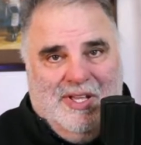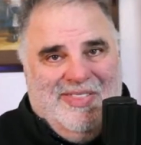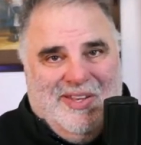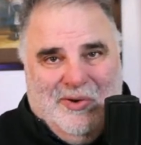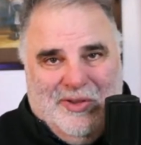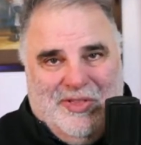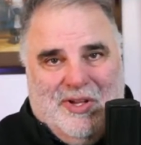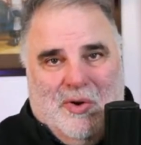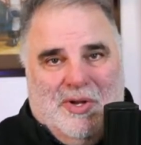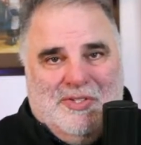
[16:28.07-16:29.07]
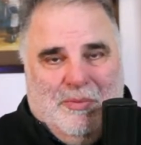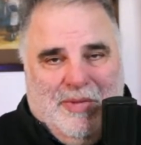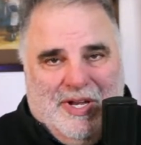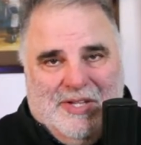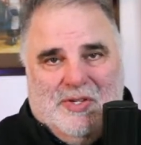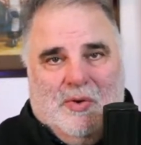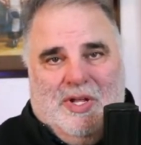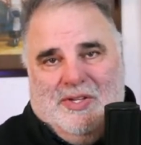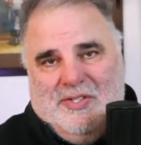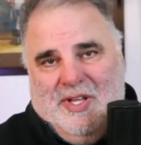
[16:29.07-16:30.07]
the North Dakotas, the
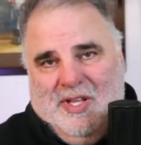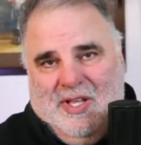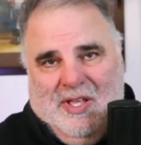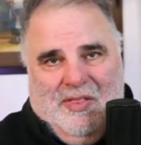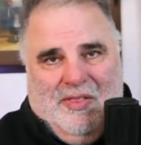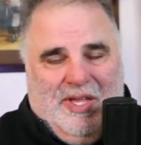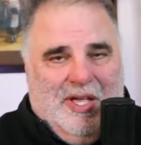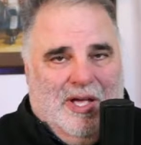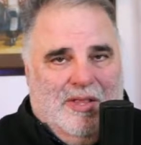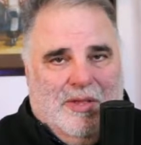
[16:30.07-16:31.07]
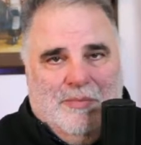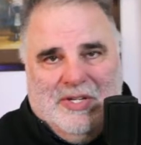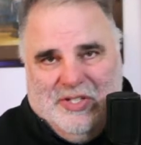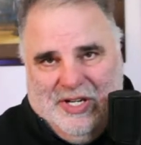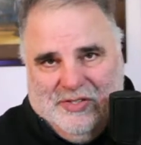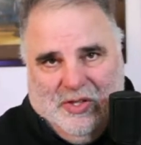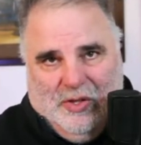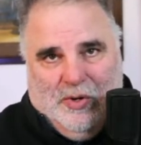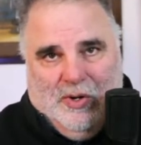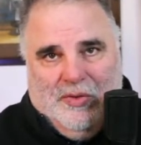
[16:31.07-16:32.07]
Minnesotas, the Michigans of the
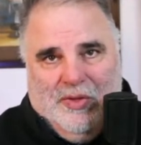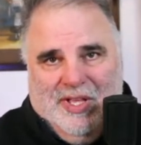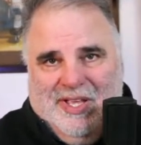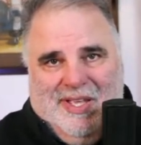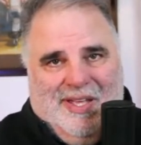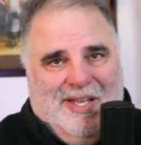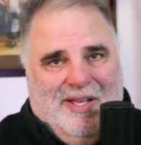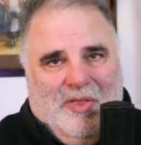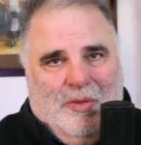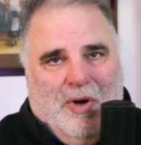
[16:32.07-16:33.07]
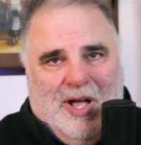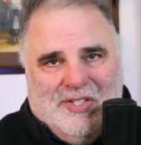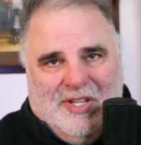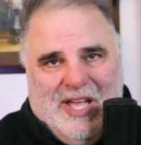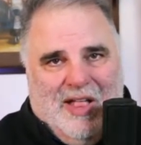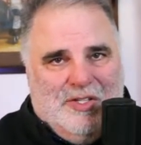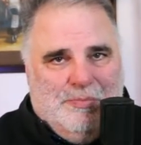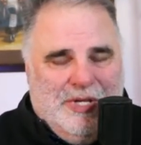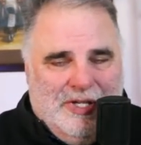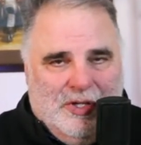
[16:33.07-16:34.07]
world, the Boston College,
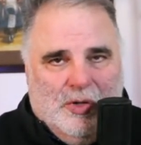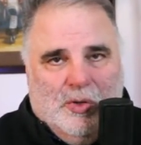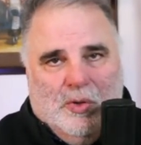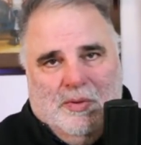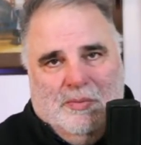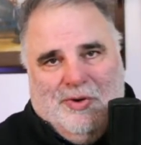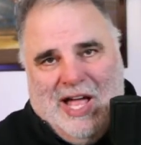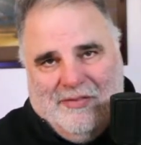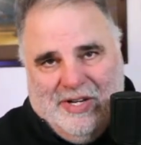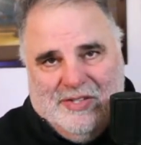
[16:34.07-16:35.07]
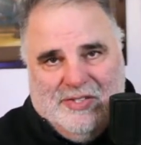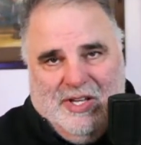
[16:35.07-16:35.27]
BU, Providence,